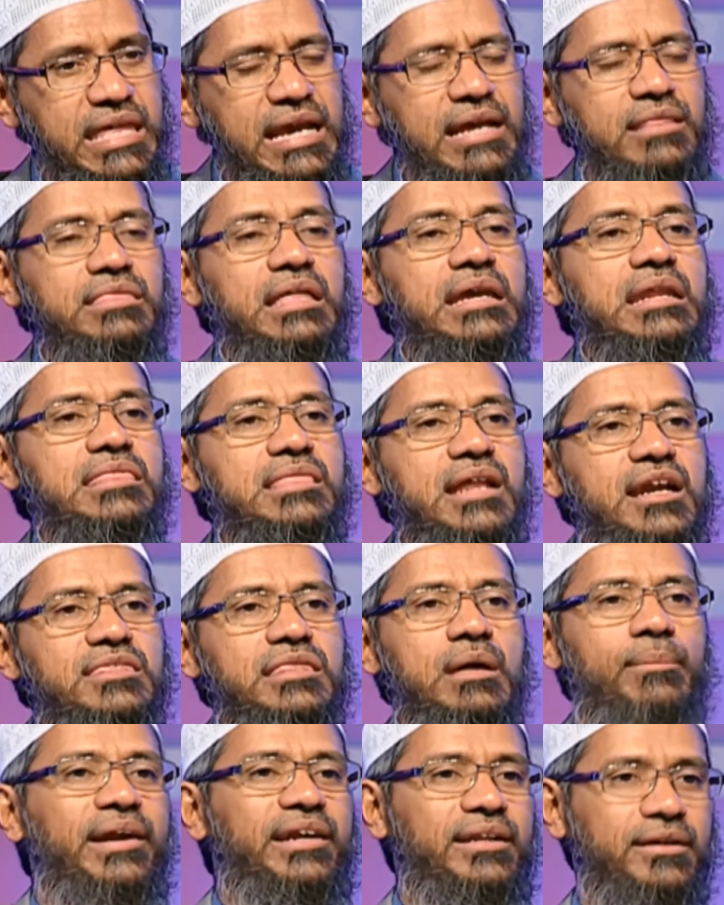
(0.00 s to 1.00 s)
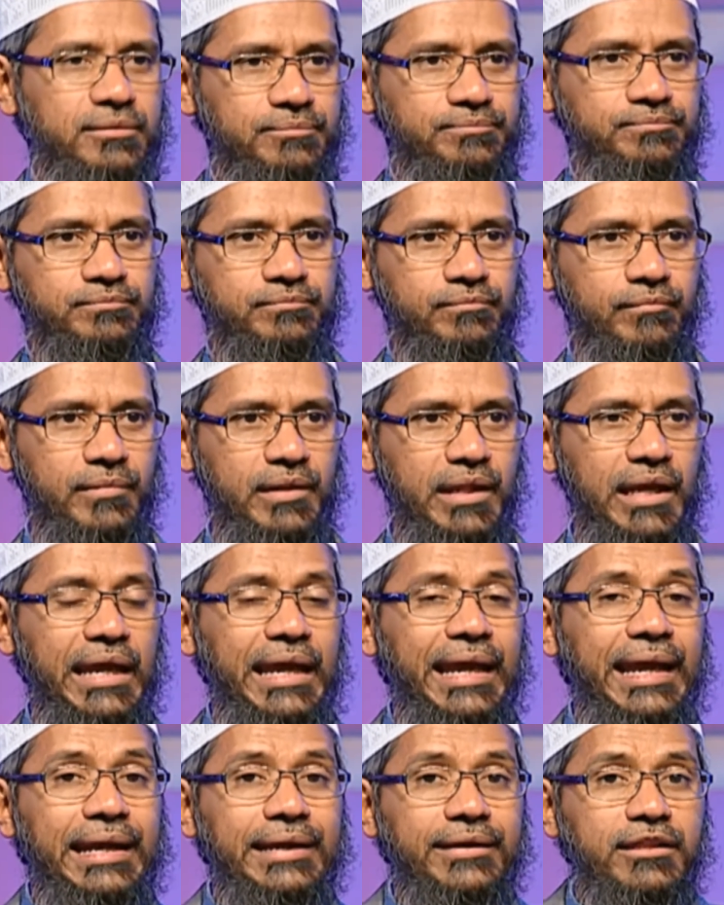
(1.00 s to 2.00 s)
sex, the results are better.
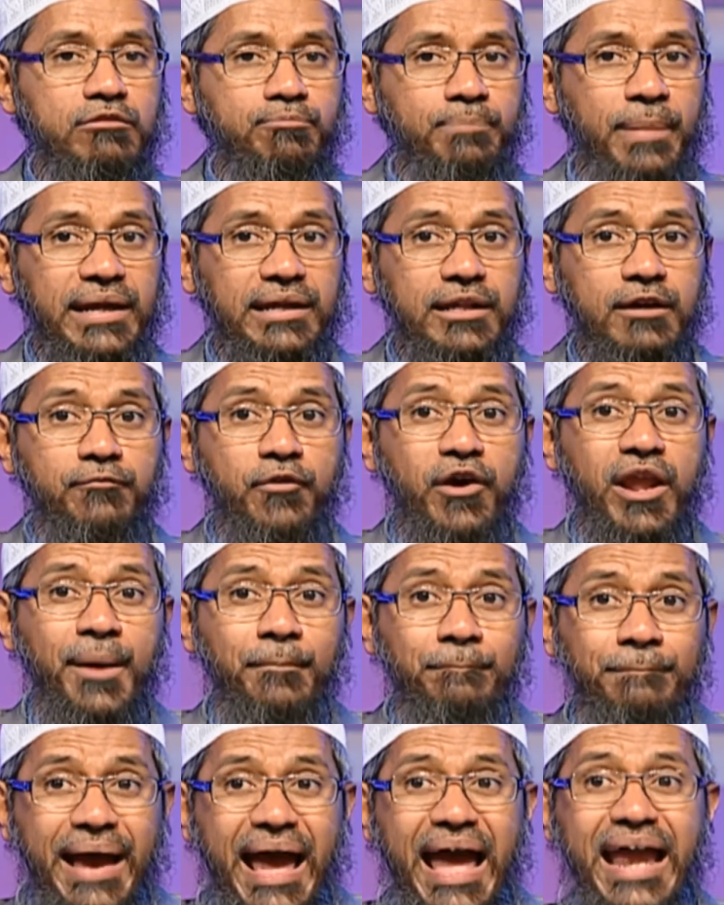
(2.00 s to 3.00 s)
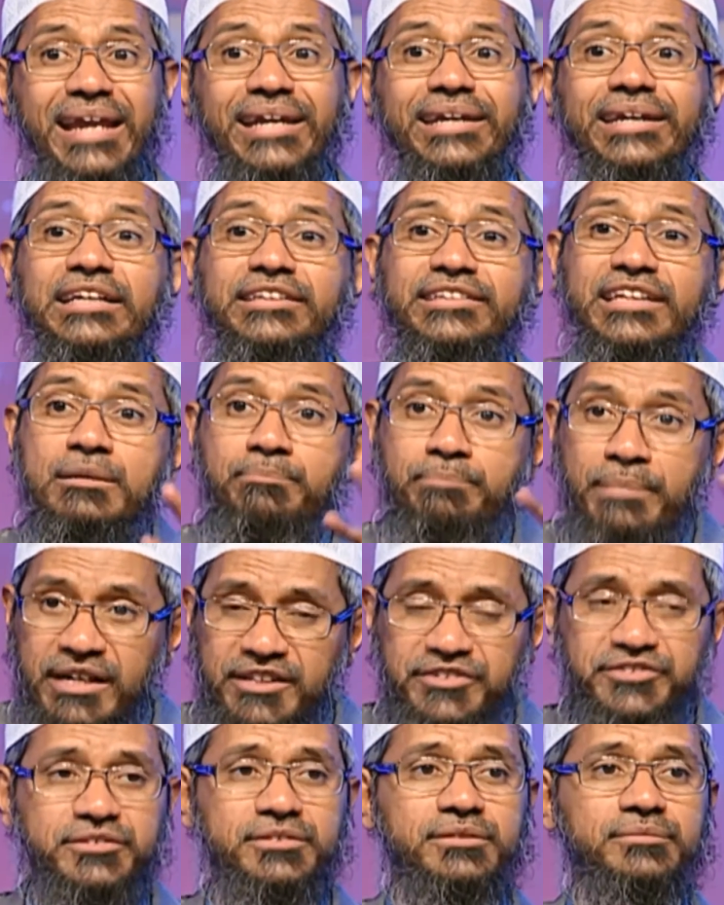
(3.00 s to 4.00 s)
It is better for a man teaching
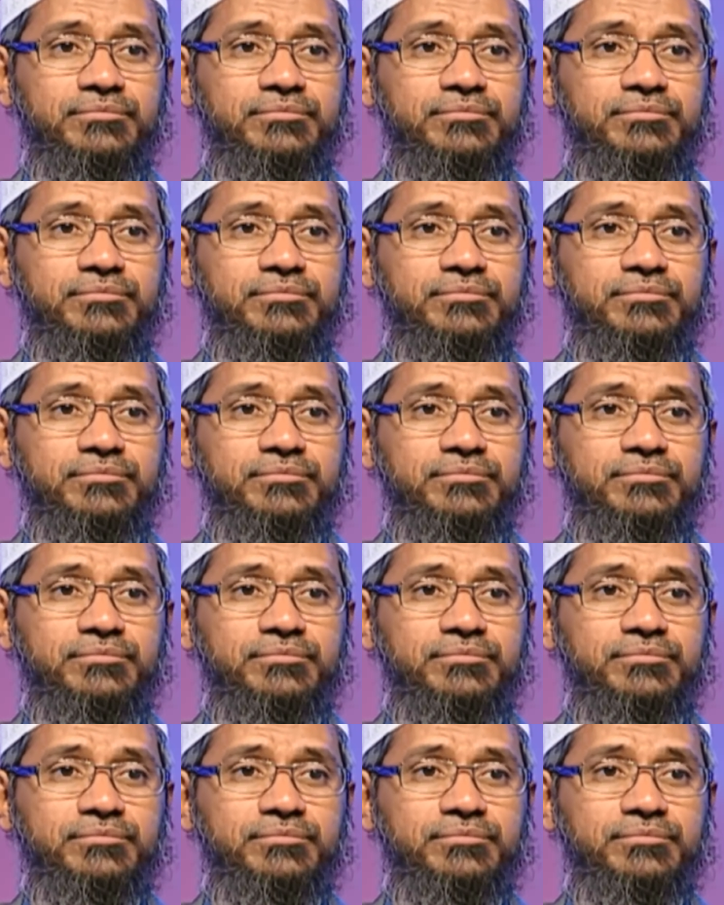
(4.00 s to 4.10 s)
mixed